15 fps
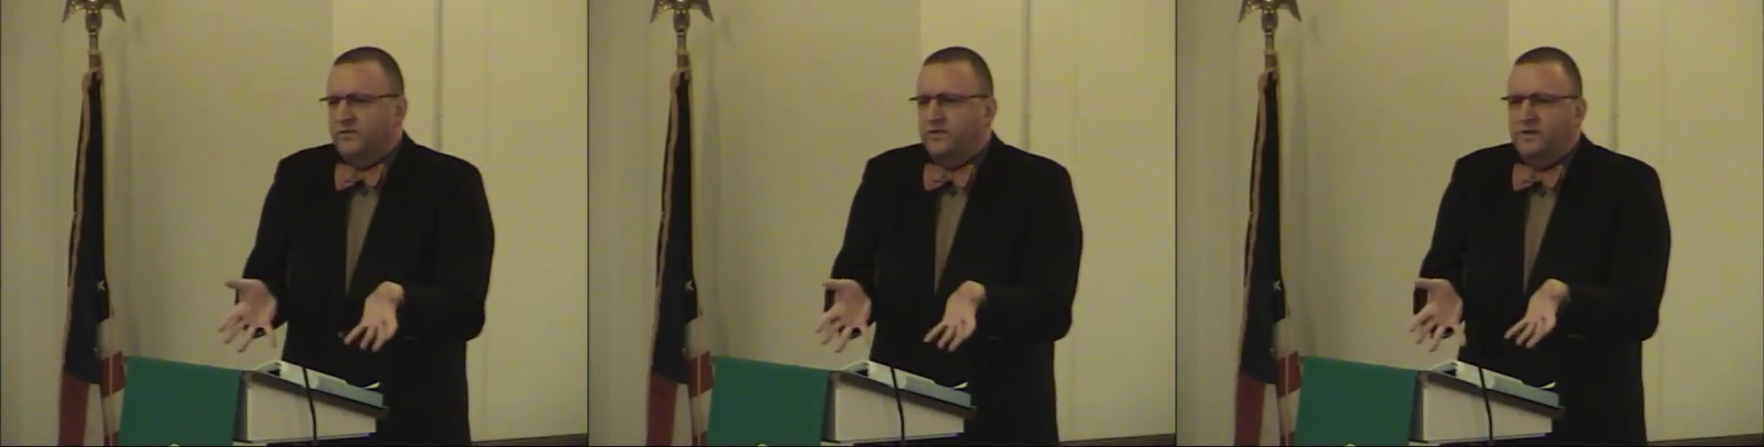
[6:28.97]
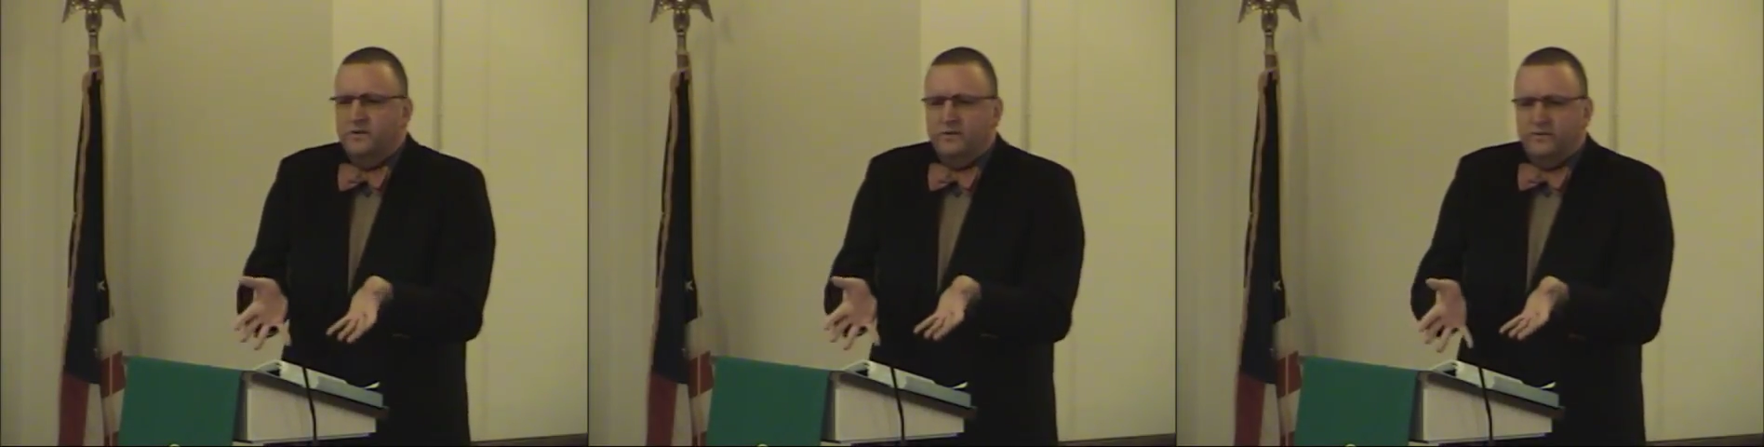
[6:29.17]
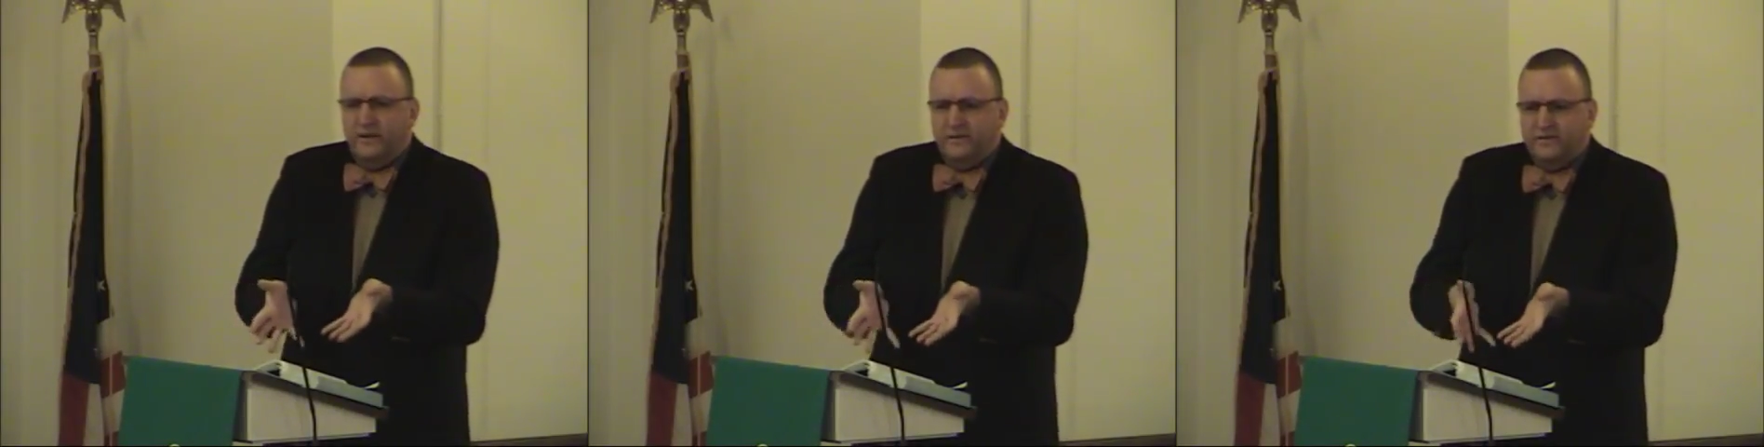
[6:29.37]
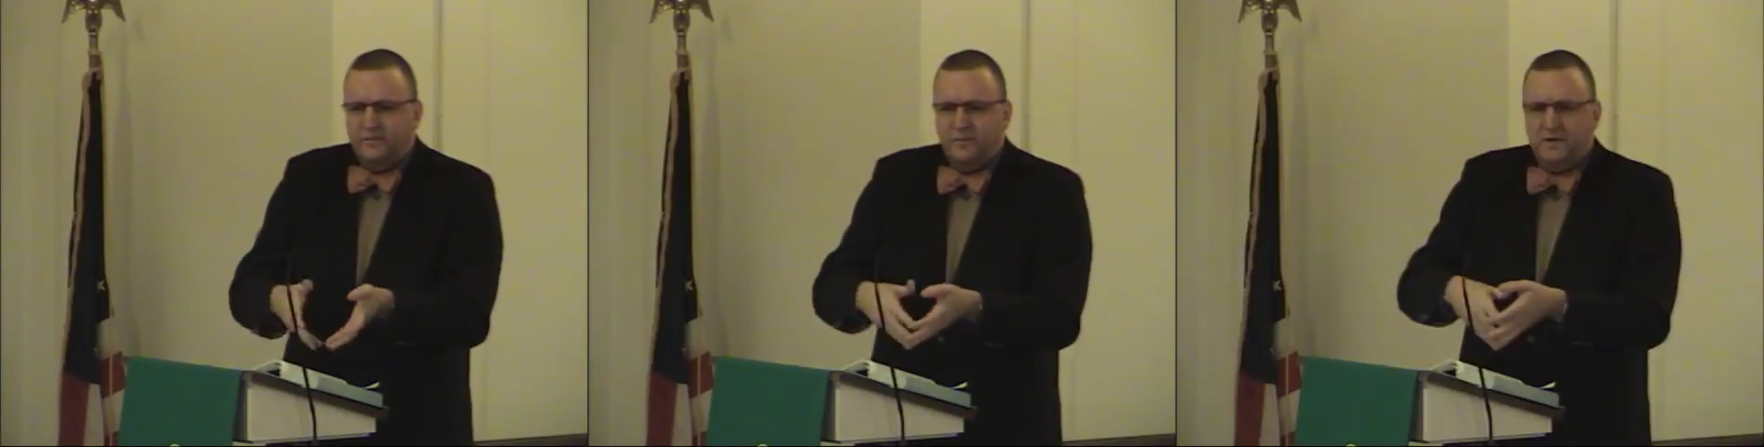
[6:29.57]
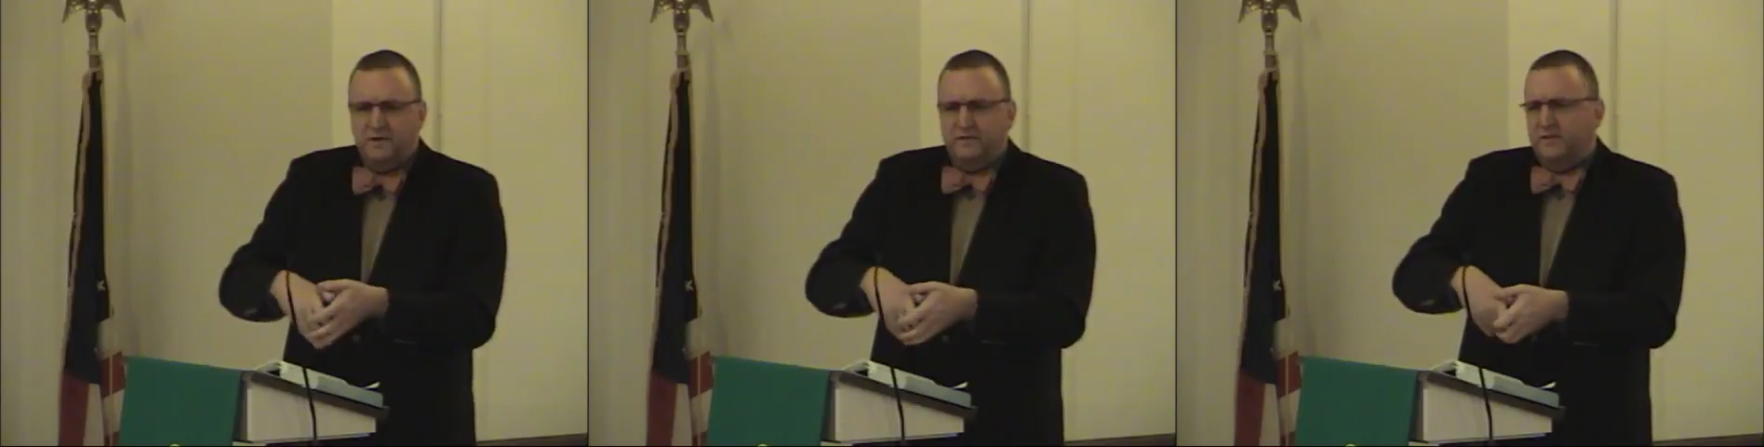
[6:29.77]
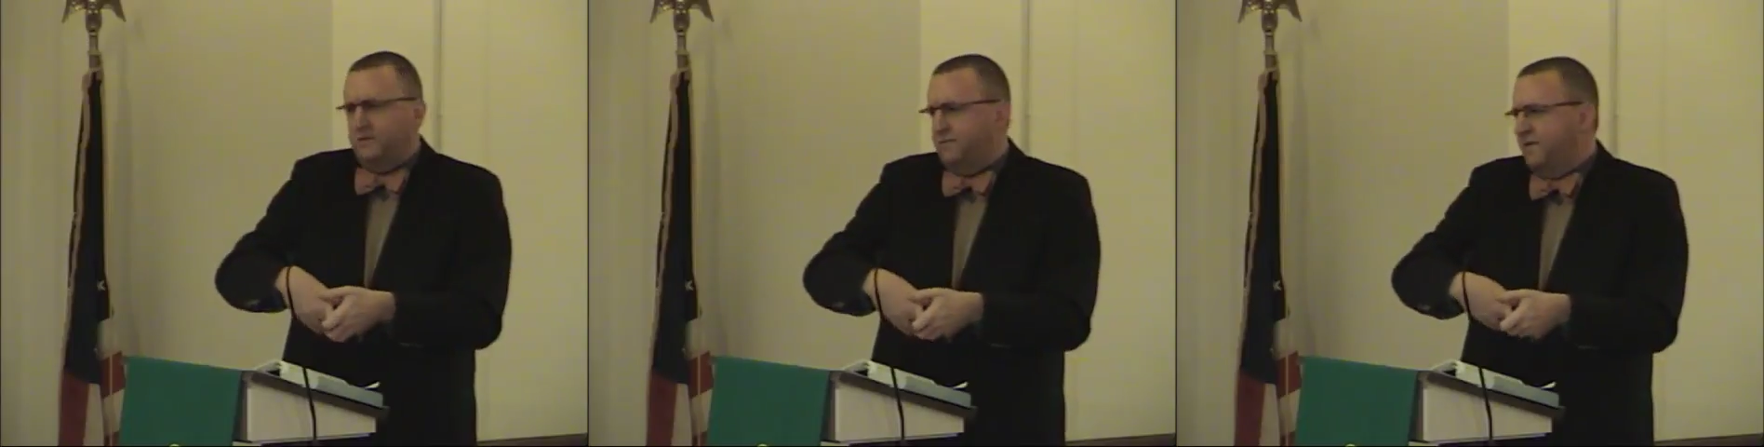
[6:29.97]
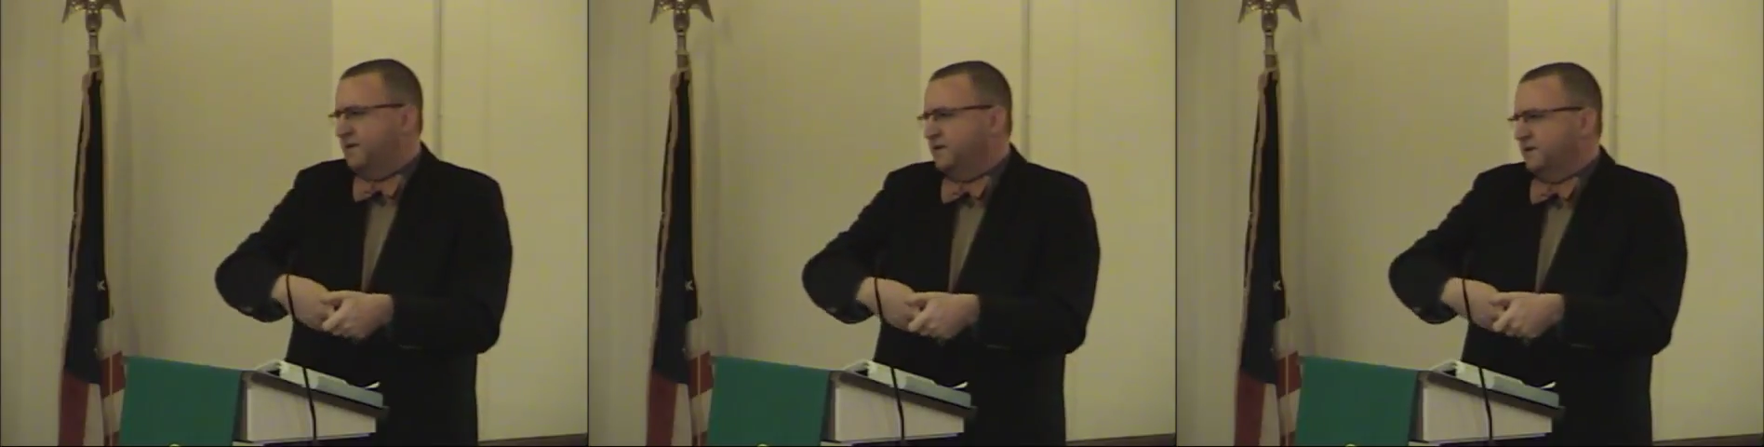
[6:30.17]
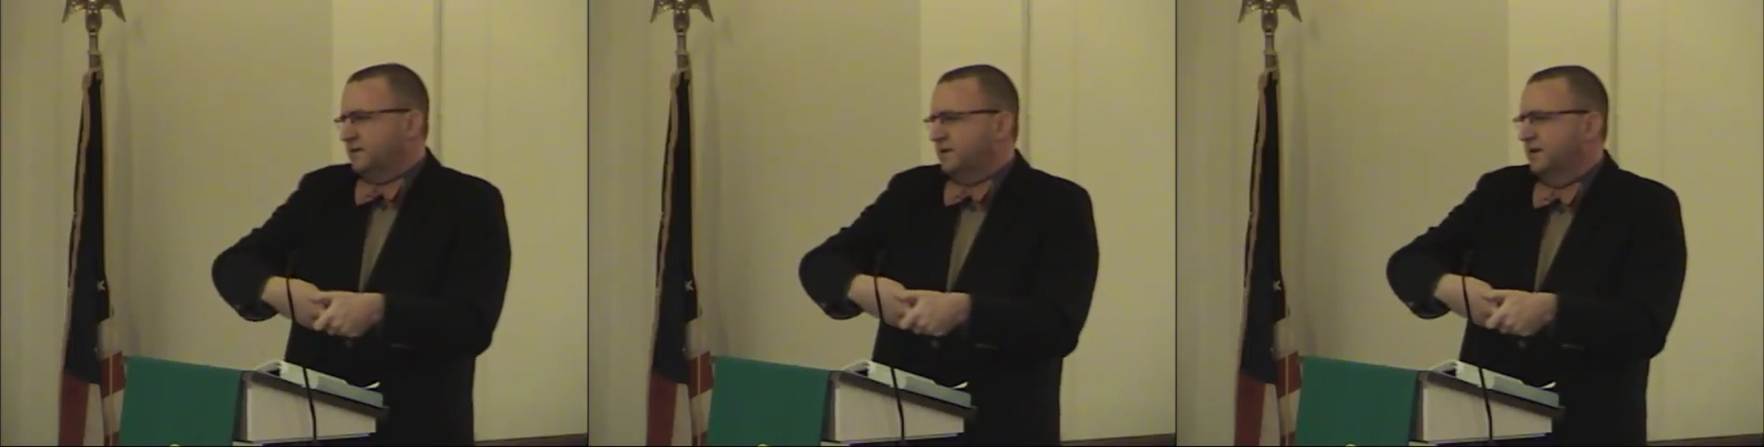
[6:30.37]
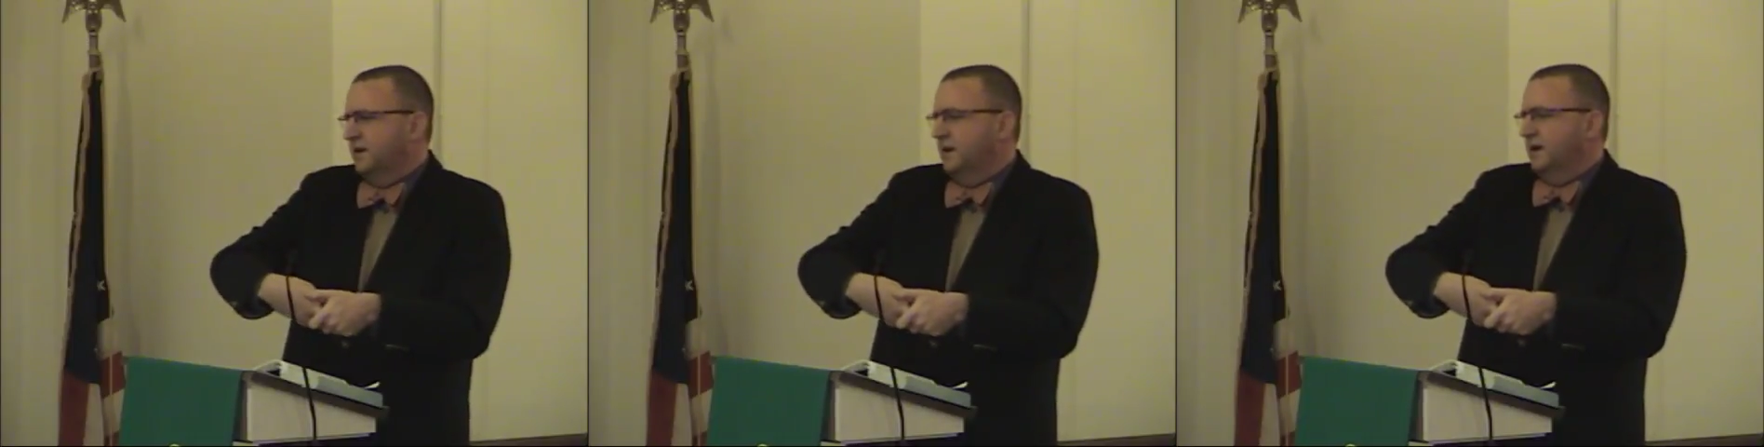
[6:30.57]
in the New Testament as if they just